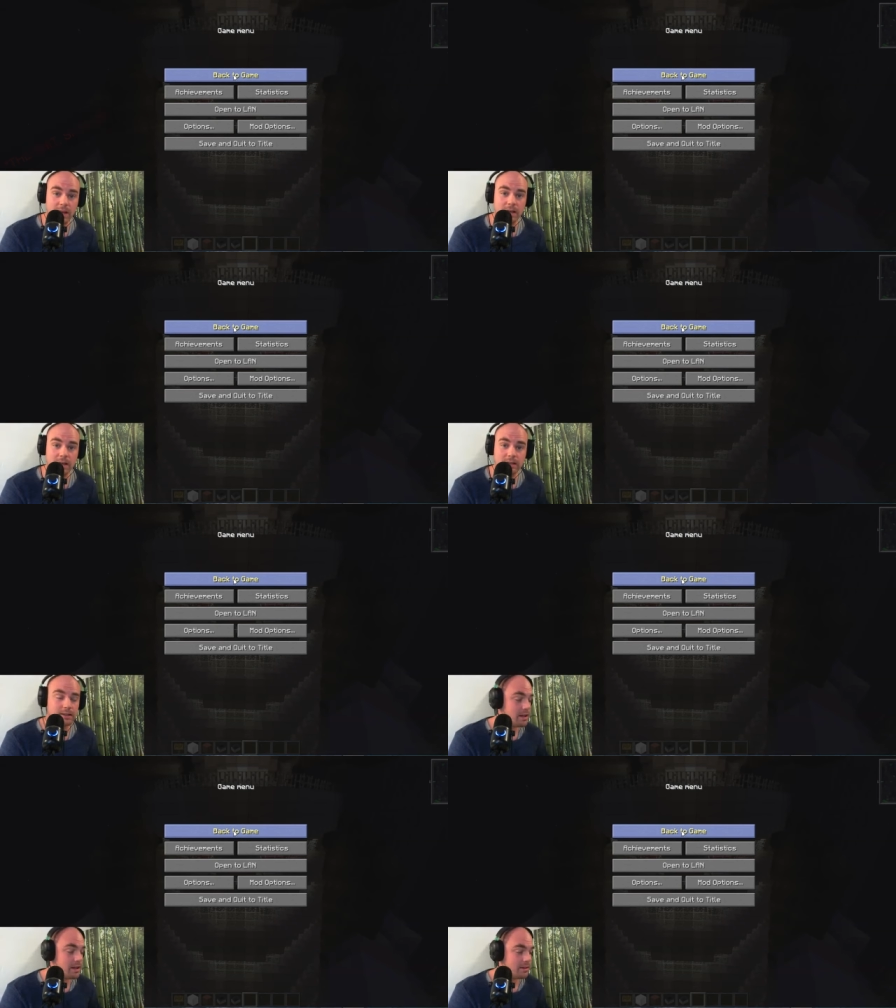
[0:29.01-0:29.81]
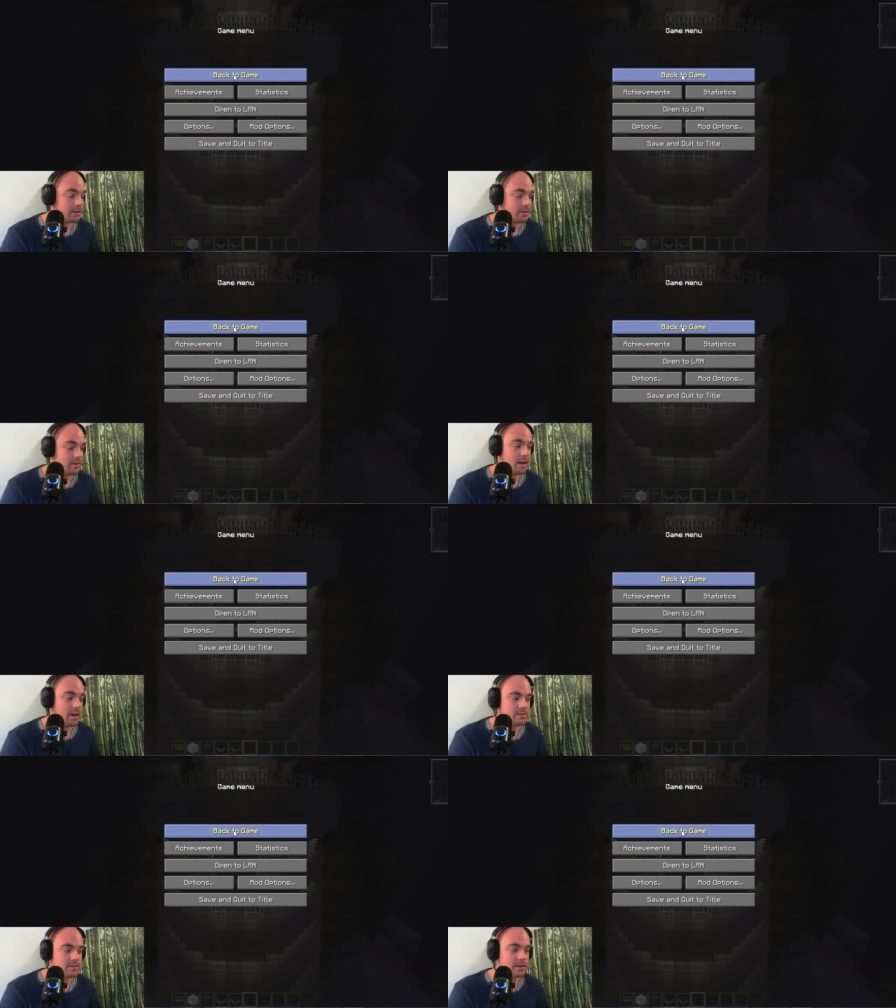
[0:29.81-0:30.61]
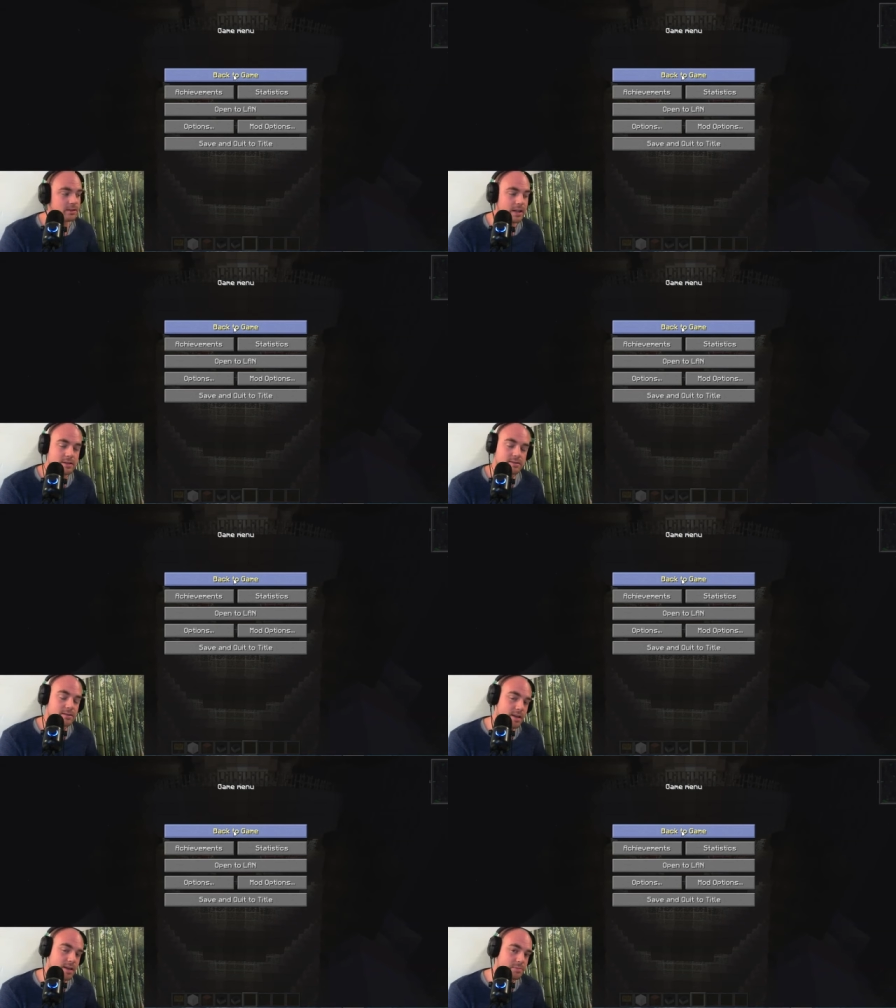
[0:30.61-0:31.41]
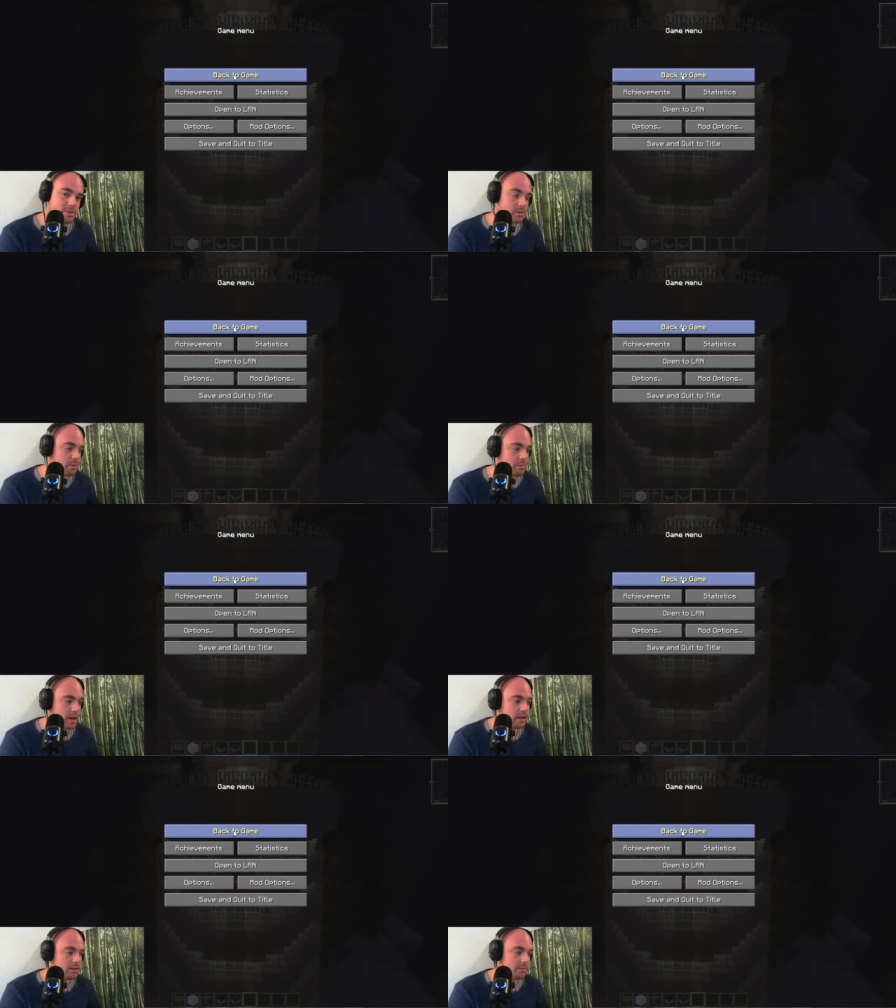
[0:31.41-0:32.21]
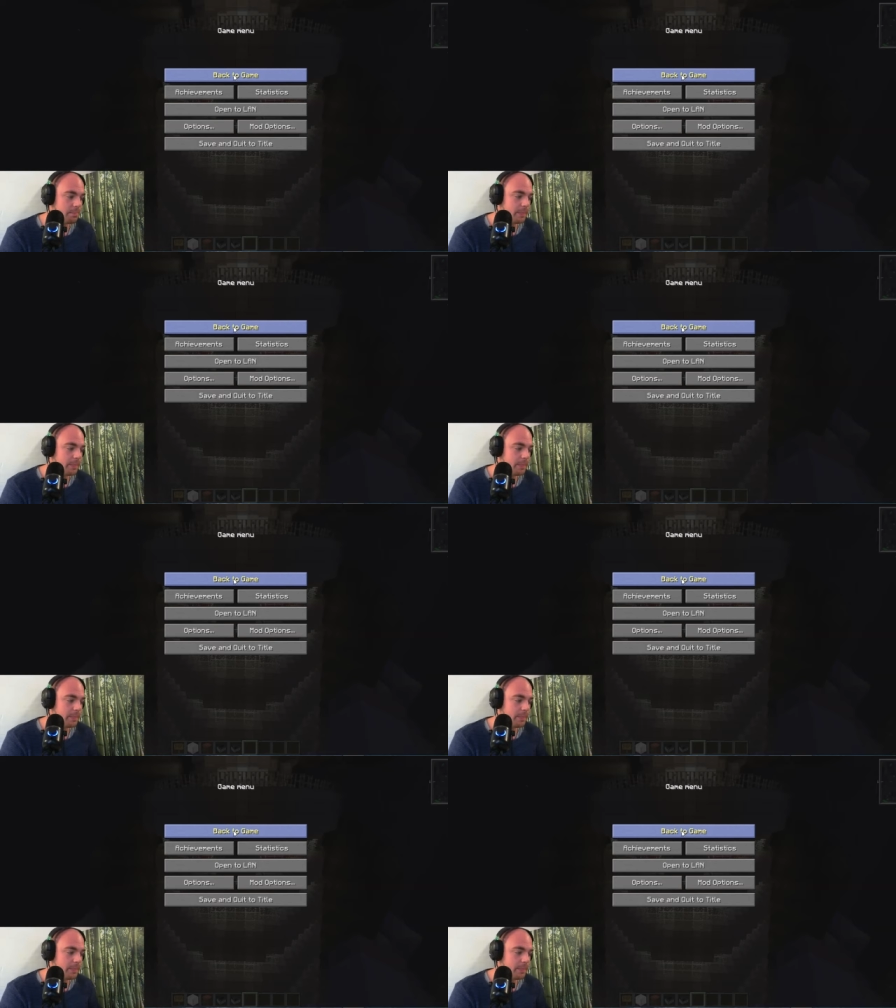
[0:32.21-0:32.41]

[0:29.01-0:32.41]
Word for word: And the thing is that the last episode we made,